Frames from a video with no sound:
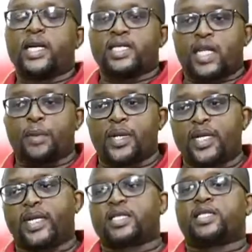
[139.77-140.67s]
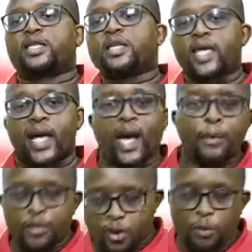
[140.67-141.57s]
terminates the
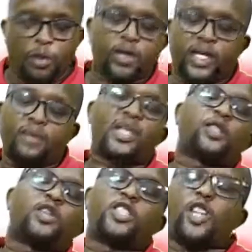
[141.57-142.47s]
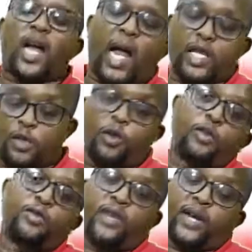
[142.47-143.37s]
abnormal rhythm that's causing your heart to go
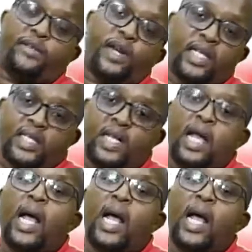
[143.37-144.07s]
to very fast,